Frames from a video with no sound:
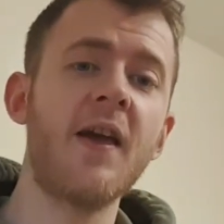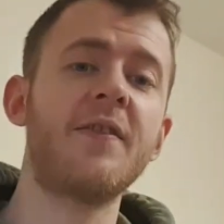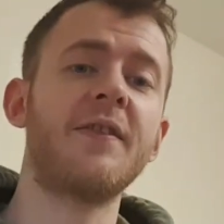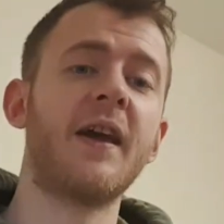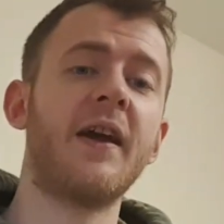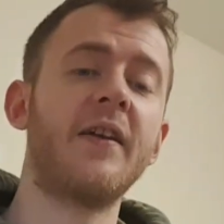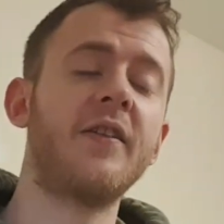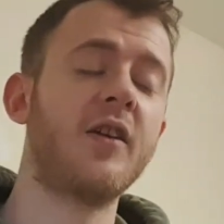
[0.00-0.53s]

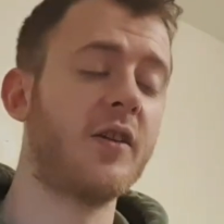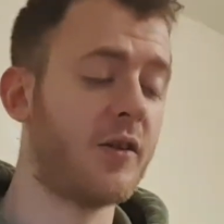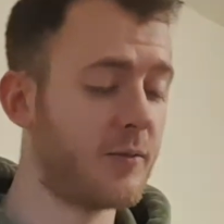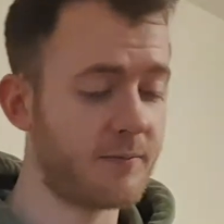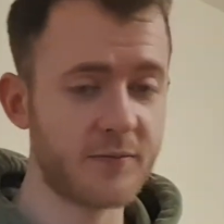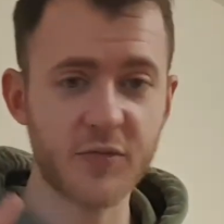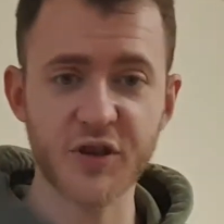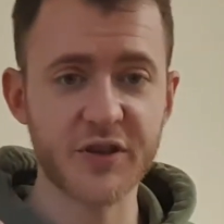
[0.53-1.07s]
then
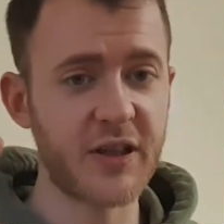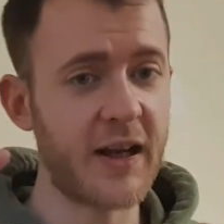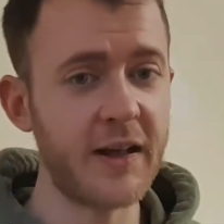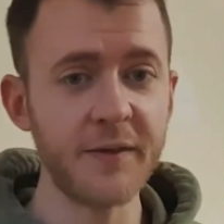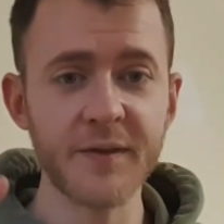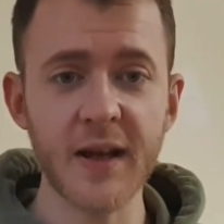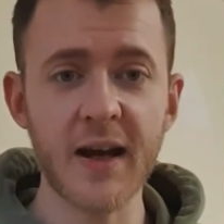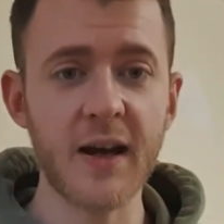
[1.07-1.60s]

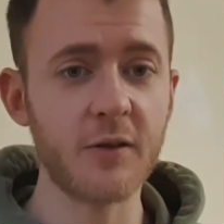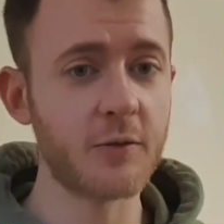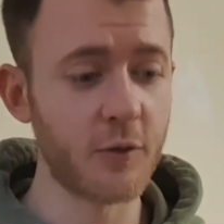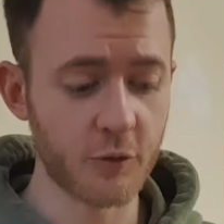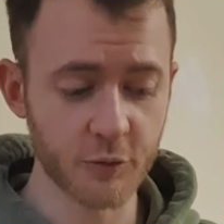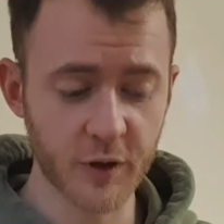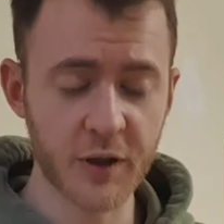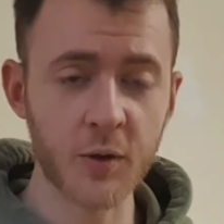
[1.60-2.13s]
save that,
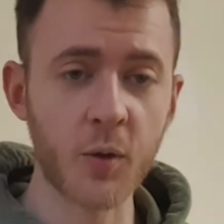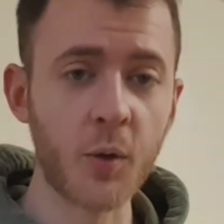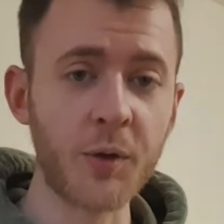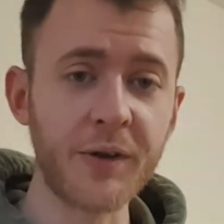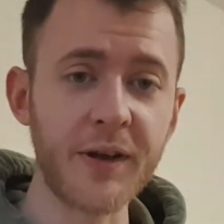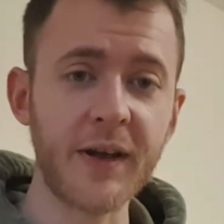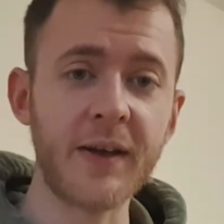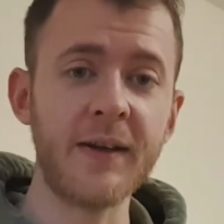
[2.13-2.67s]
record
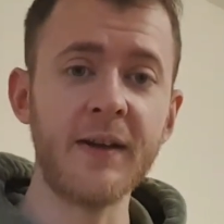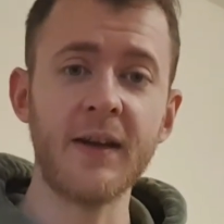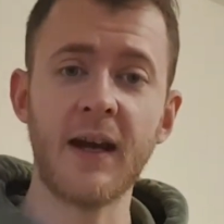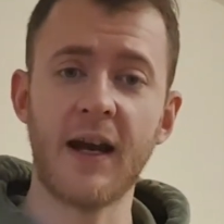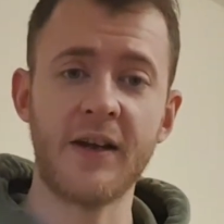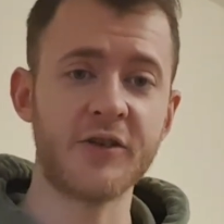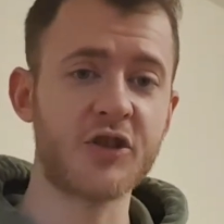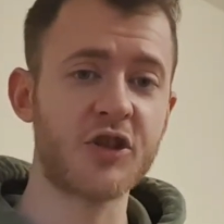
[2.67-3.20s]
it,
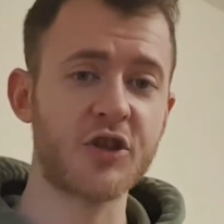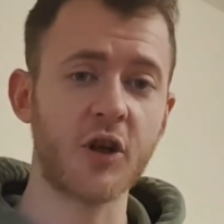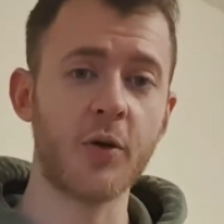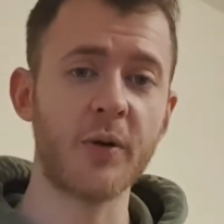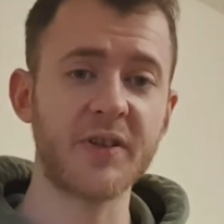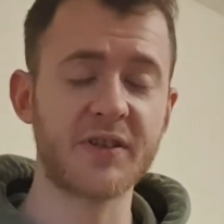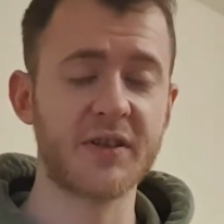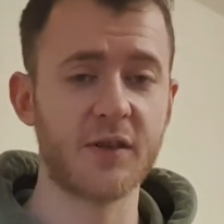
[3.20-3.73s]
and show
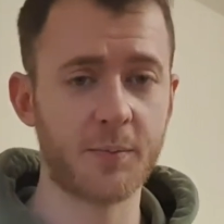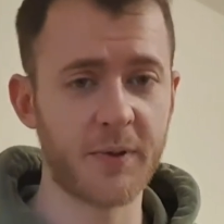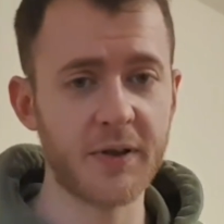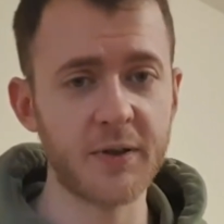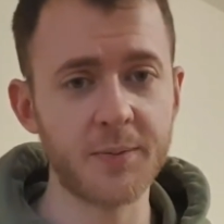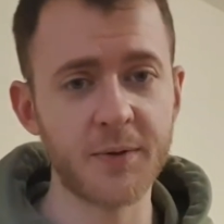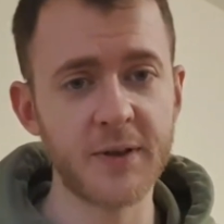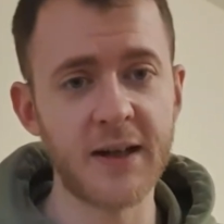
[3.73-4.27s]
it to the
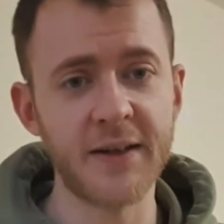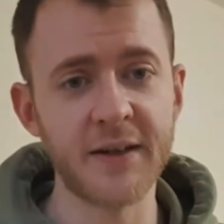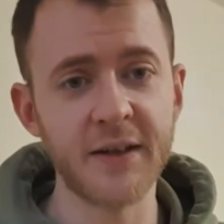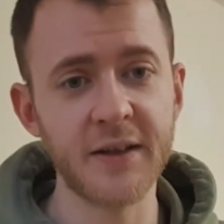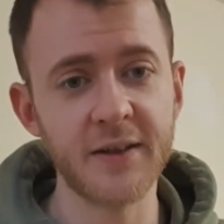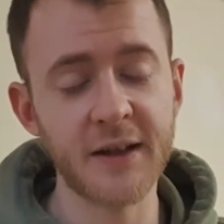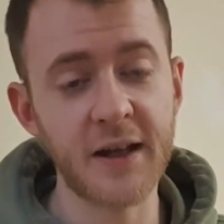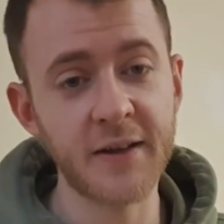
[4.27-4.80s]
people that
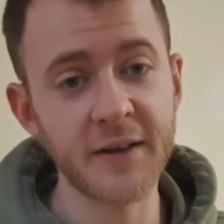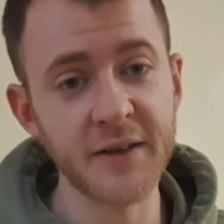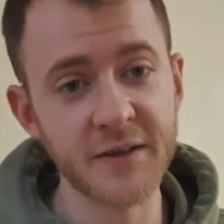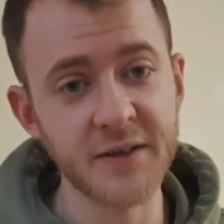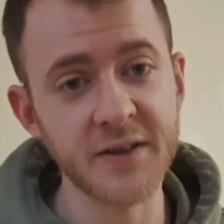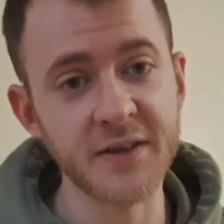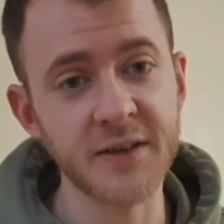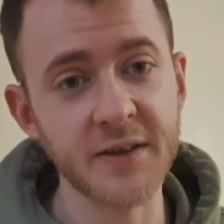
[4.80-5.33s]
need
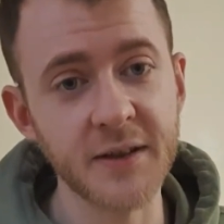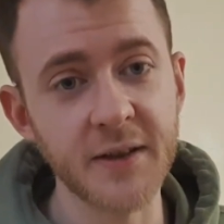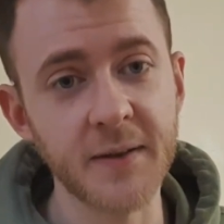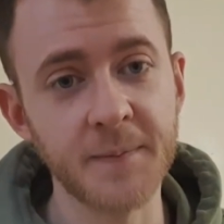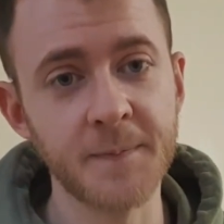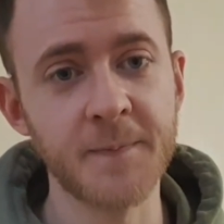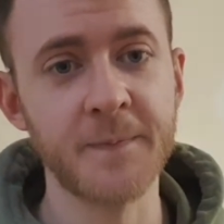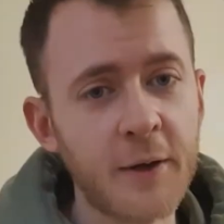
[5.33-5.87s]
to see it.
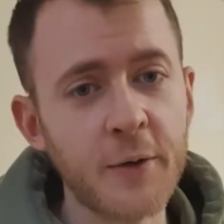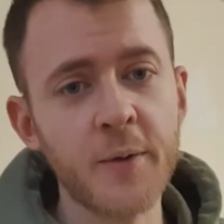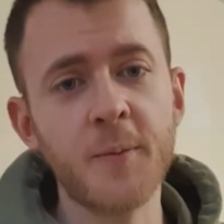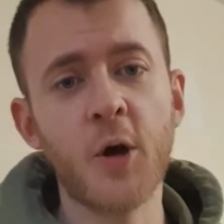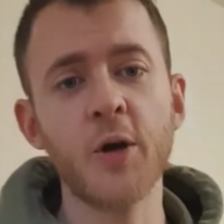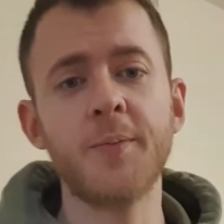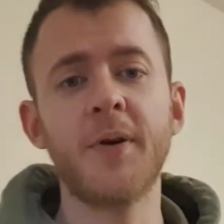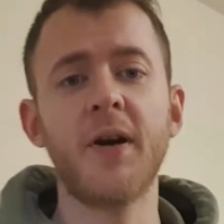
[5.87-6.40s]
Now, in
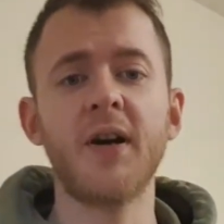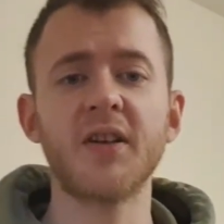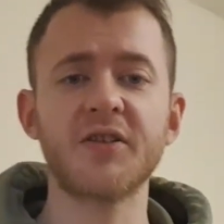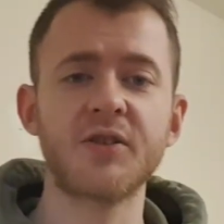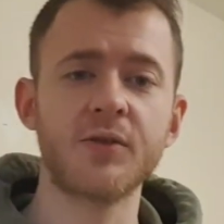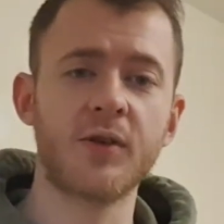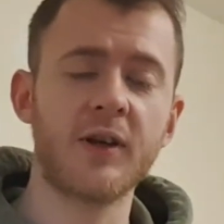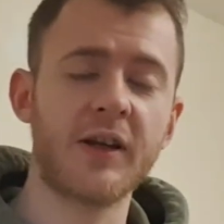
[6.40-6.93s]
my
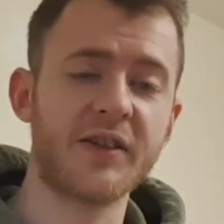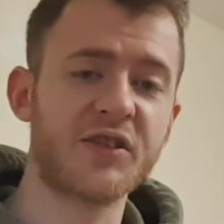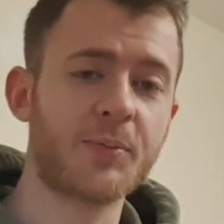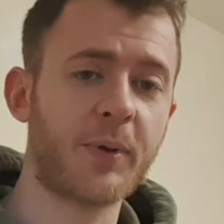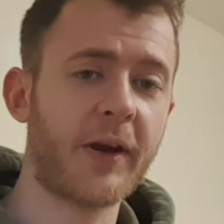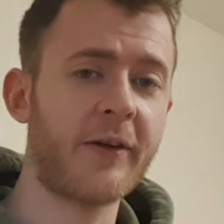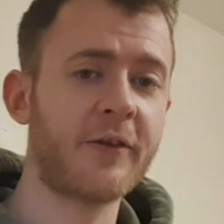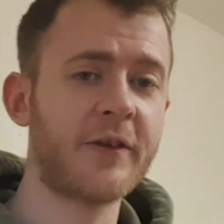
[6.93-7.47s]
personal
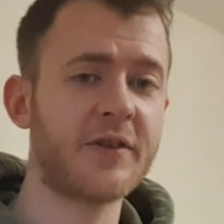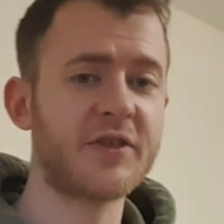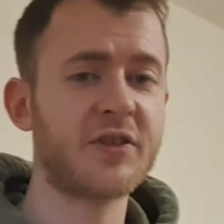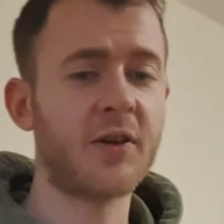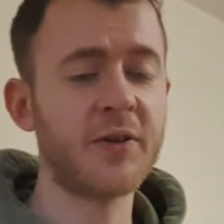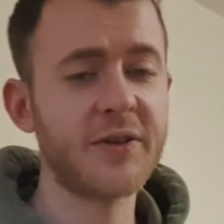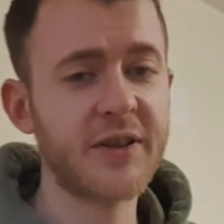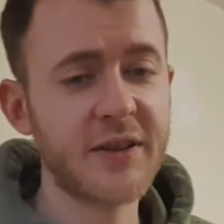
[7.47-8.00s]
experience,
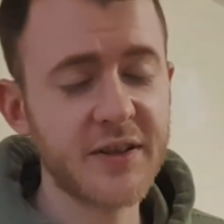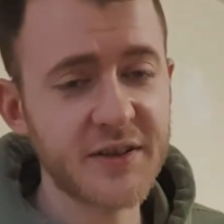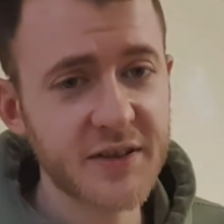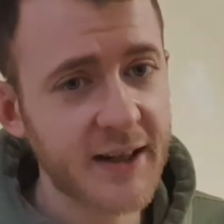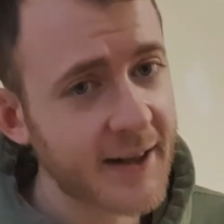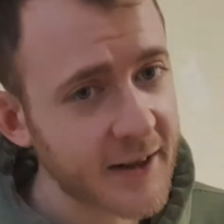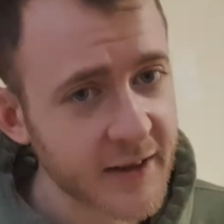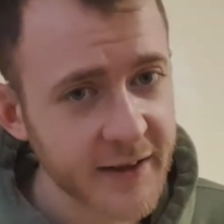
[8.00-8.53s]
I did
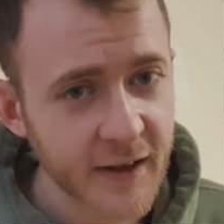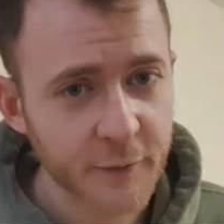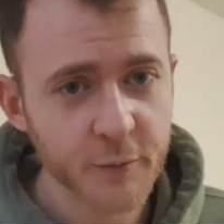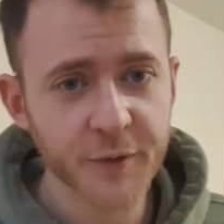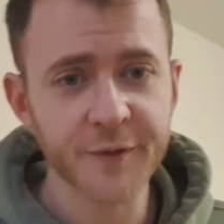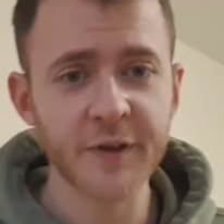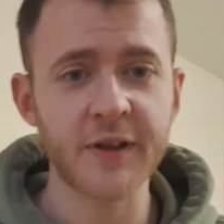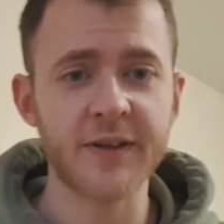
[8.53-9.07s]
exactly
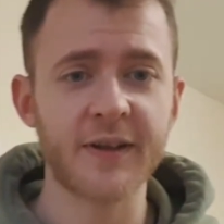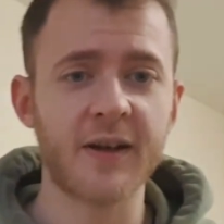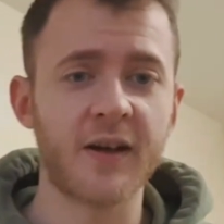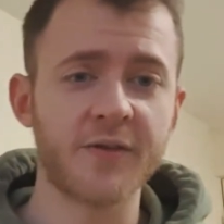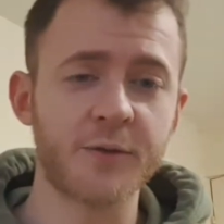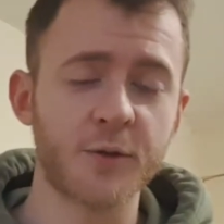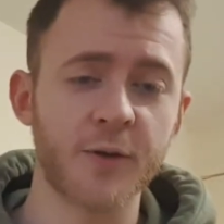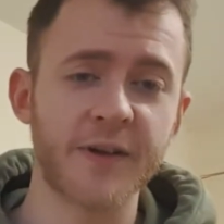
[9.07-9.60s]
everything that
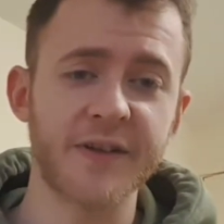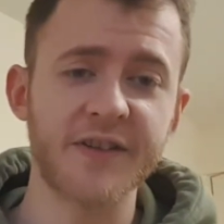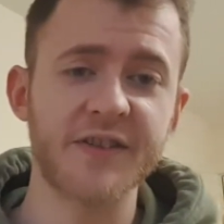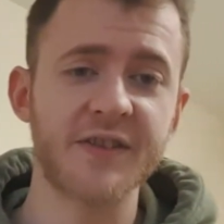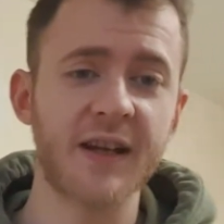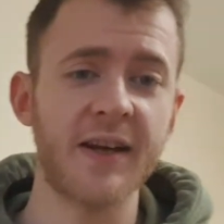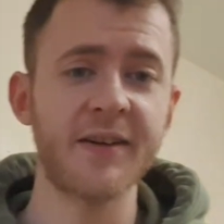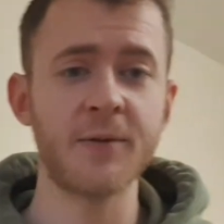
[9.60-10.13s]
I've already
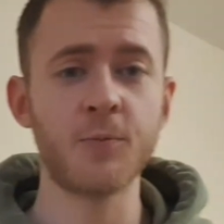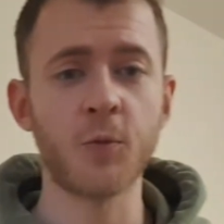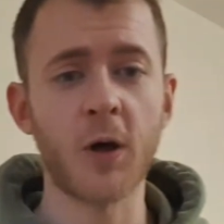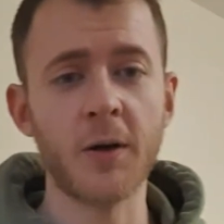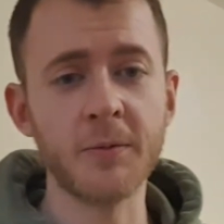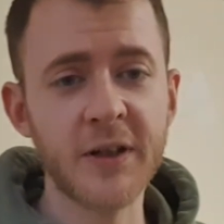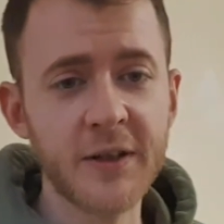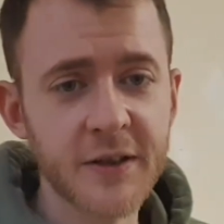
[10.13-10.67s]
said and what
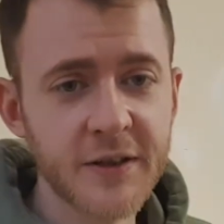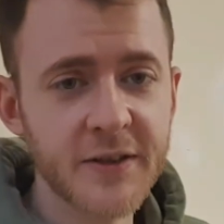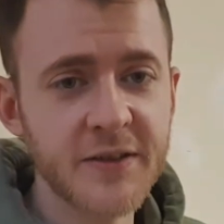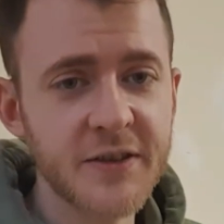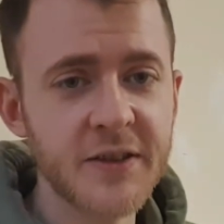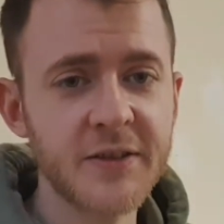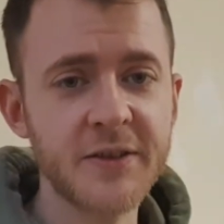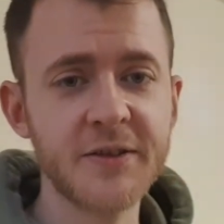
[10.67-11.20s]
I'm going to
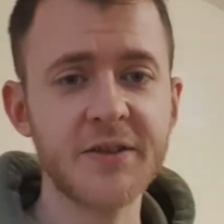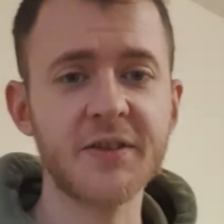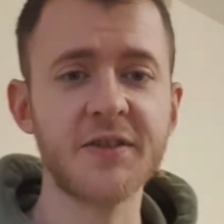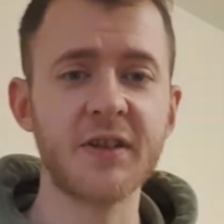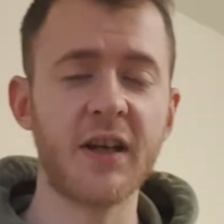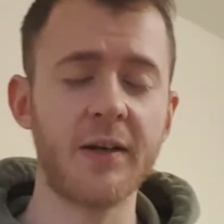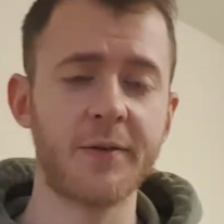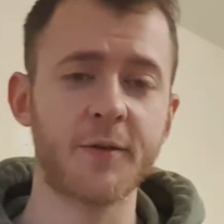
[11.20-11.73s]
continue to
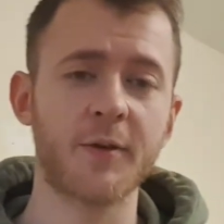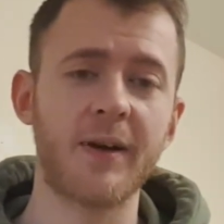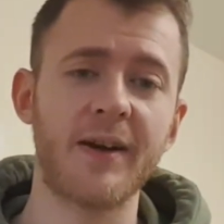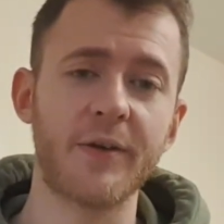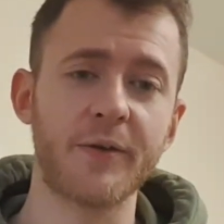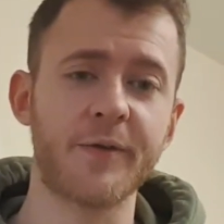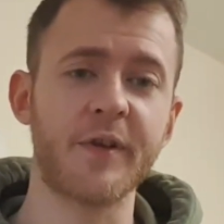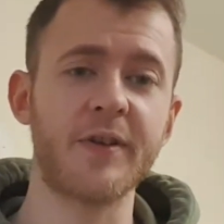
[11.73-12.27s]
say throughout
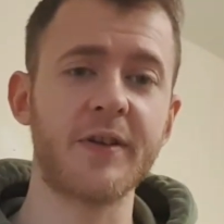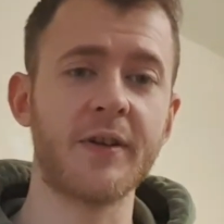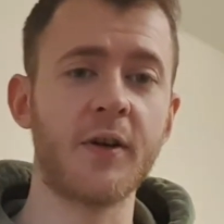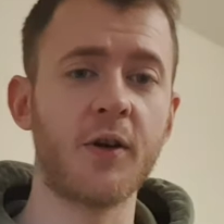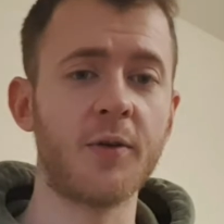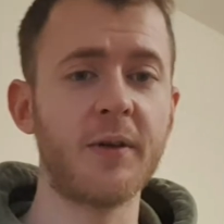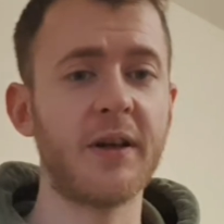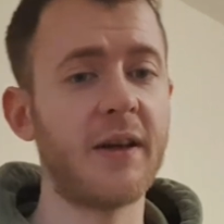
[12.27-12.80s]
the
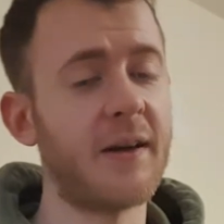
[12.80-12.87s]
video.